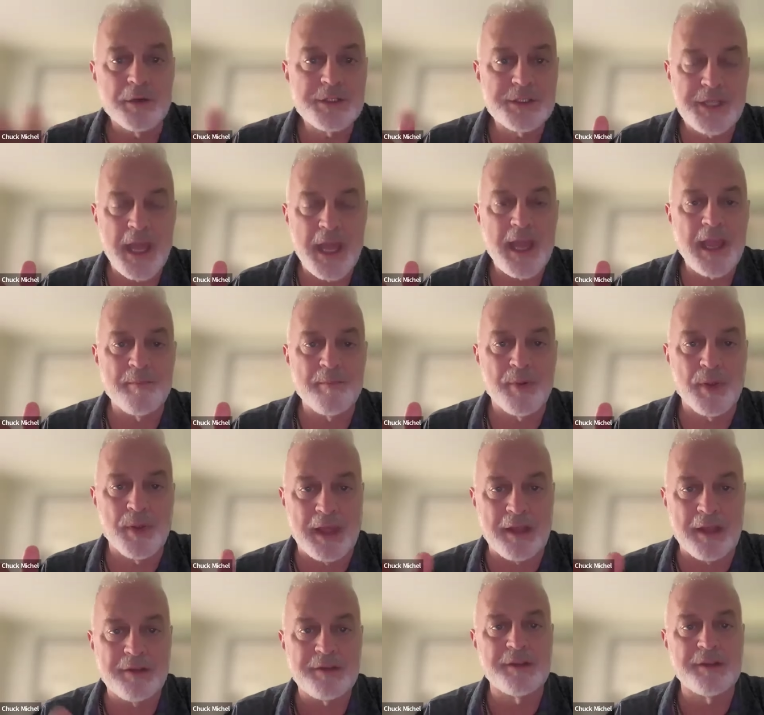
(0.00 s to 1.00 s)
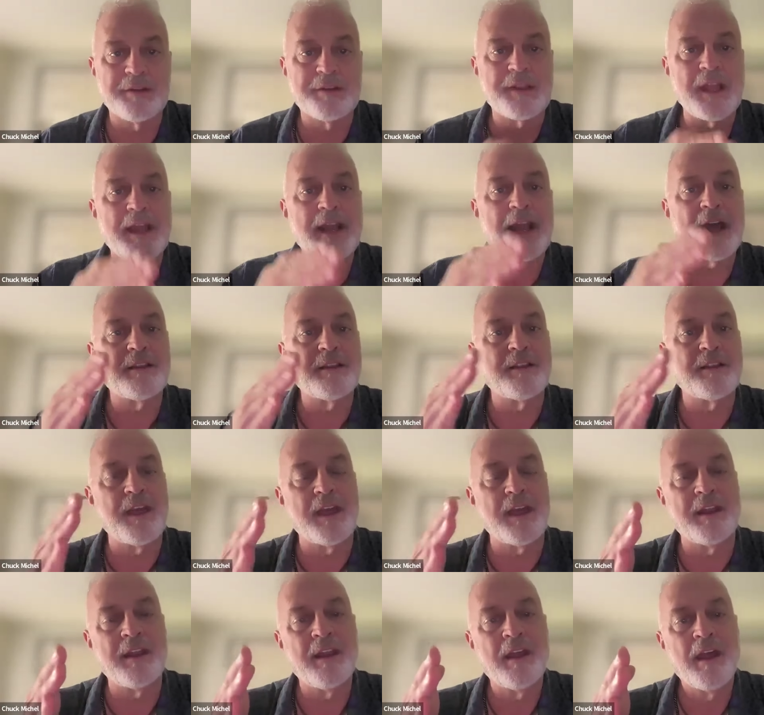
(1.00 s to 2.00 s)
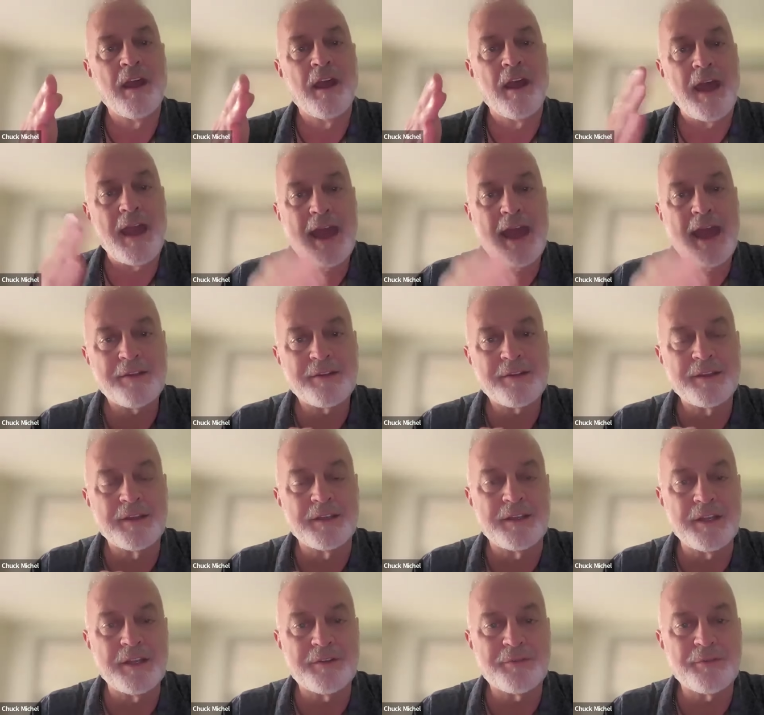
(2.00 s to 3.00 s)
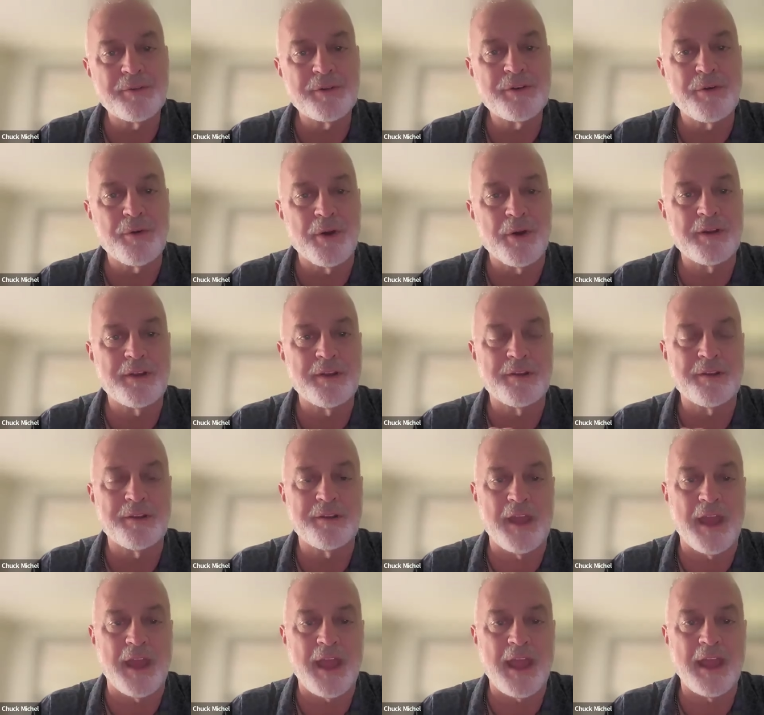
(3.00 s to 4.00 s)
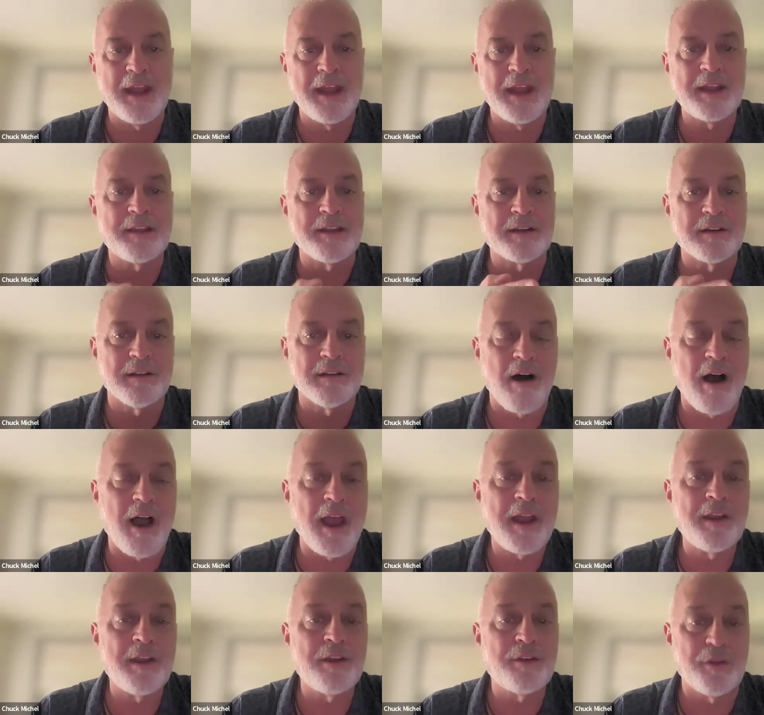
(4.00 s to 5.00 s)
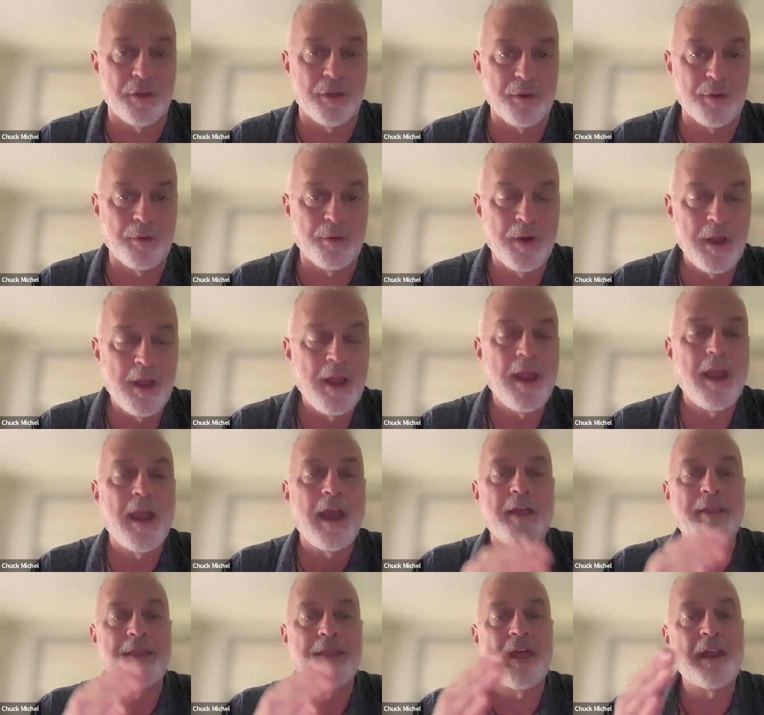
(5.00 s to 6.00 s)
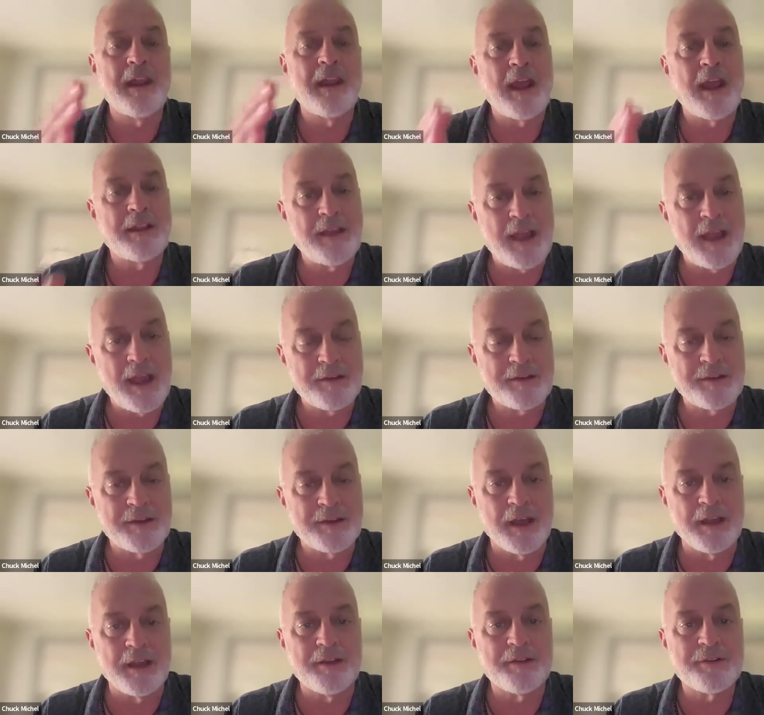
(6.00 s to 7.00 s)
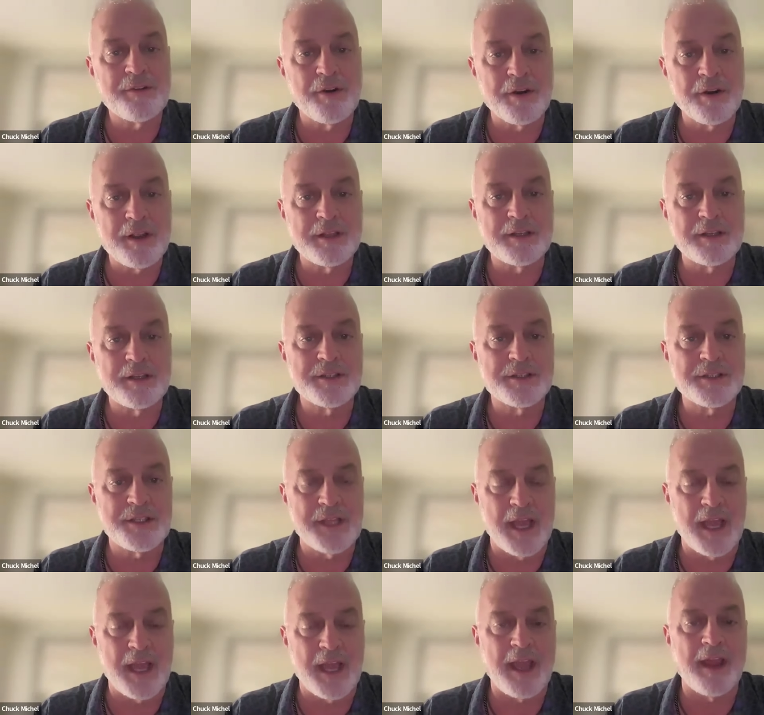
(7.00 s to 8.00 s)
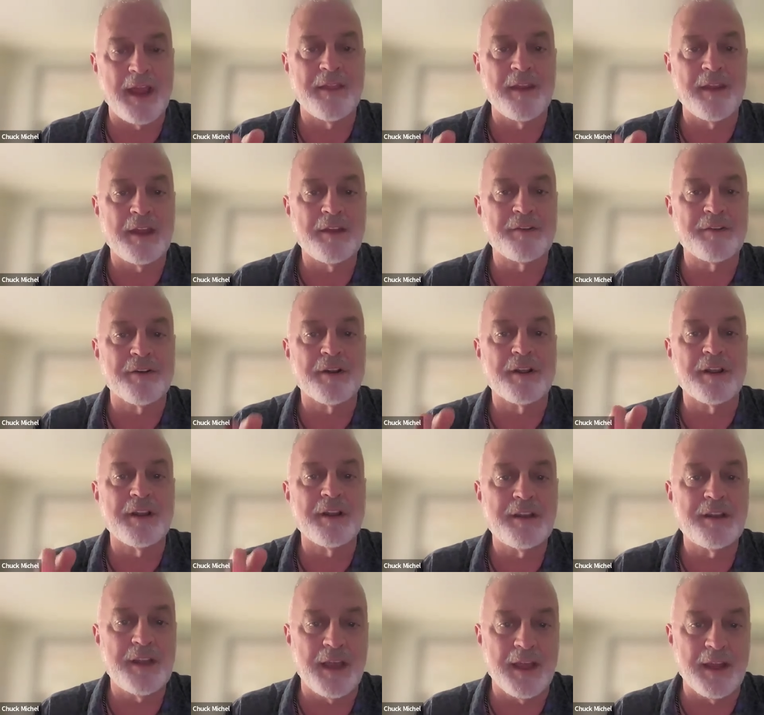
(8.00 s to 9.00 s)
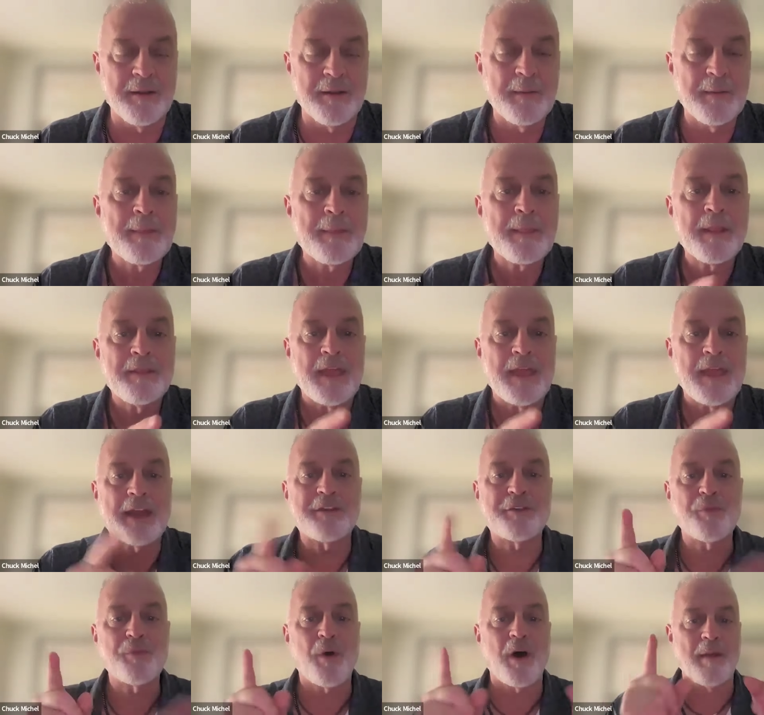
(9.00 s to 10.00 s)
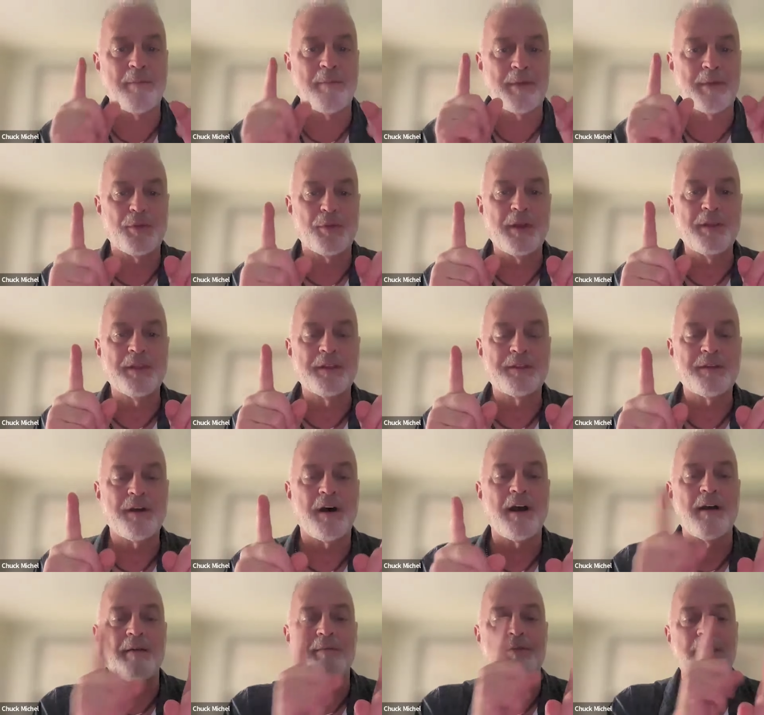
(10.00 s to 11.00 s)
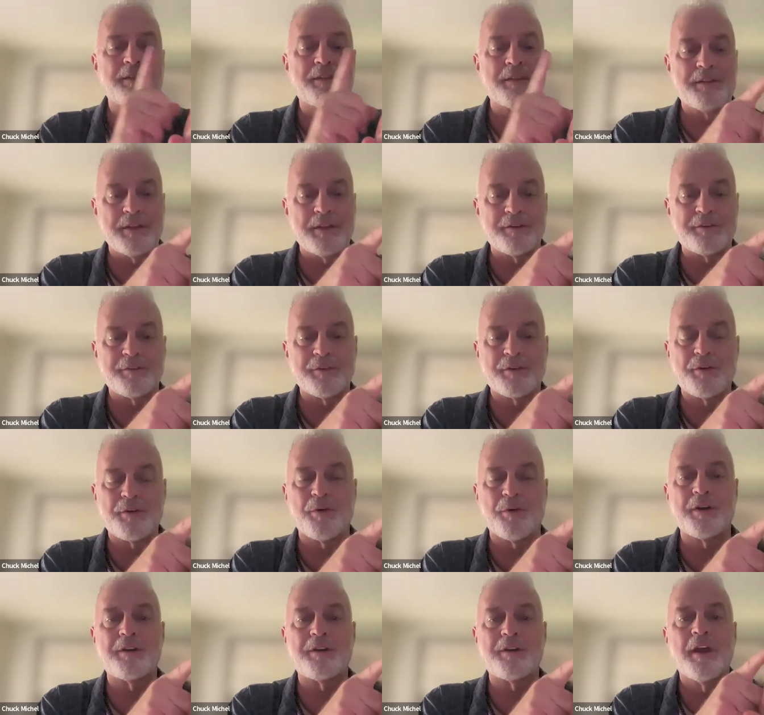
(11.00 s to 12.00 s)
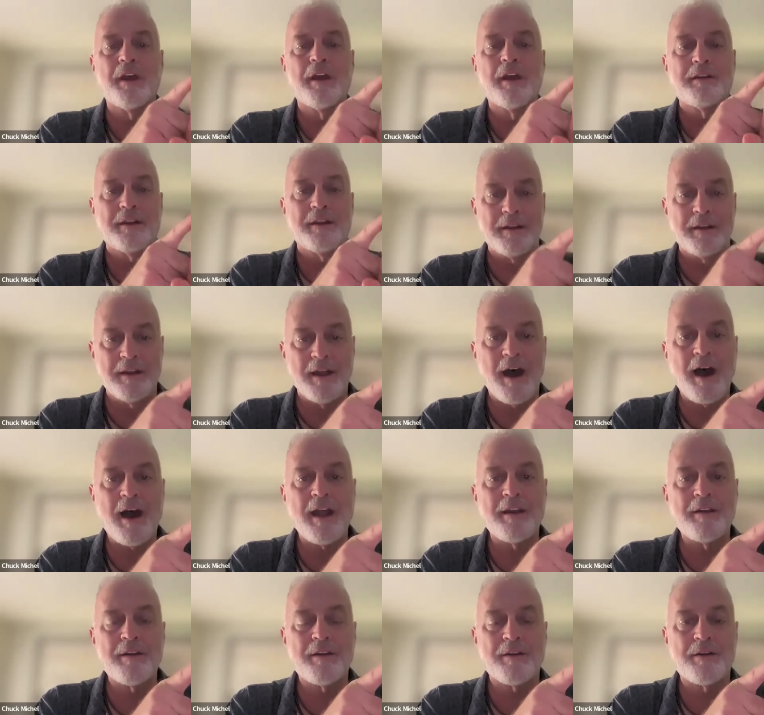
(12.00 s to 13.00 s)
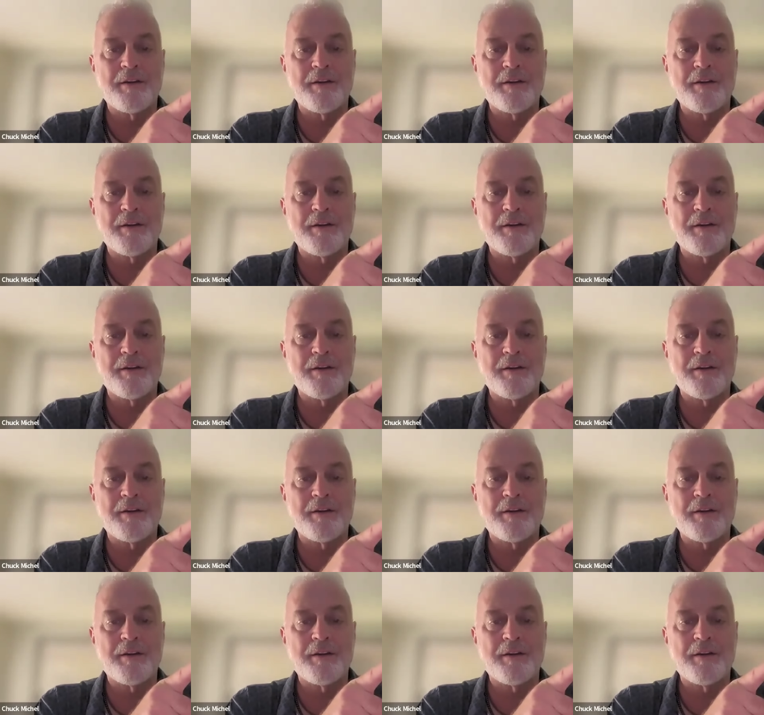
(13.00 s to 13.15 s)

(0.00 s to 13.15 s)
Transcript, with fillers: no stay in place. The state had to then asked the district court to stay and it declined to, and then it has ask the Ninth Circuit to stay, and the Ninth Circuit did. That's why between the time that the district court did not